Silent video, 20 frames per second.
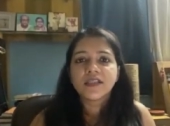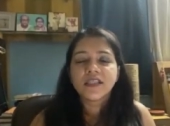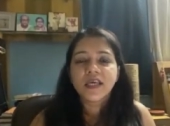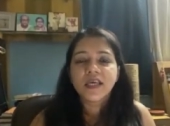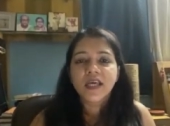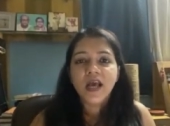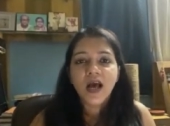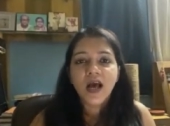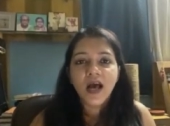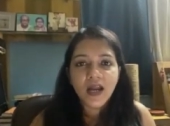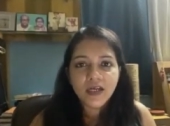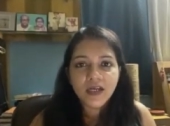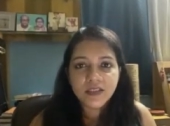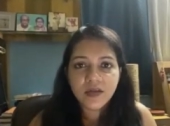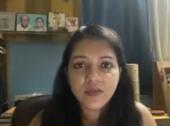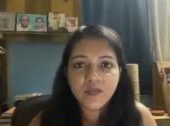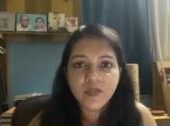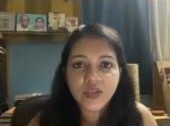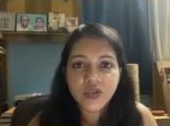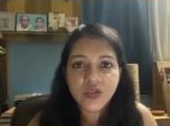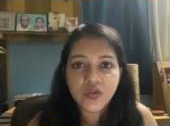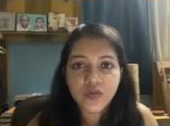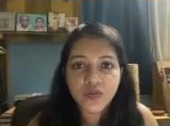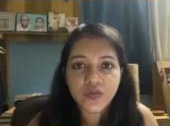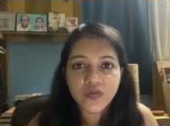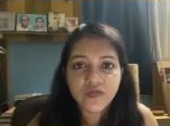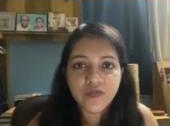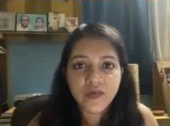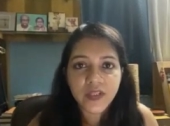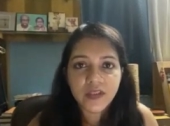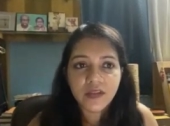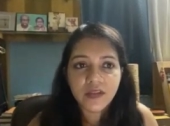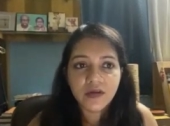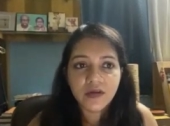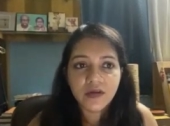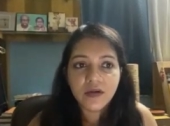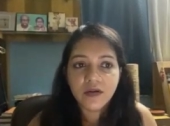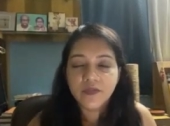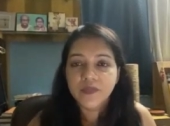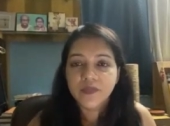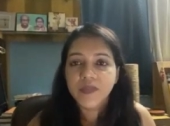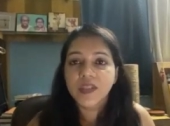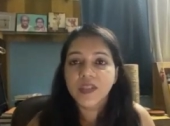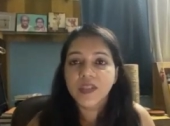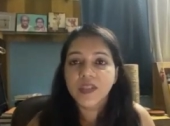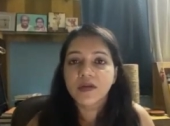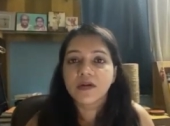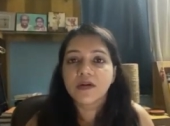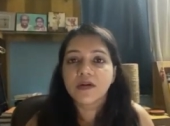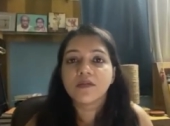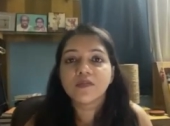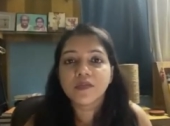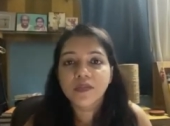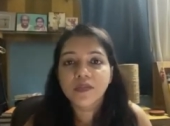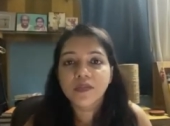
they had some issues with the the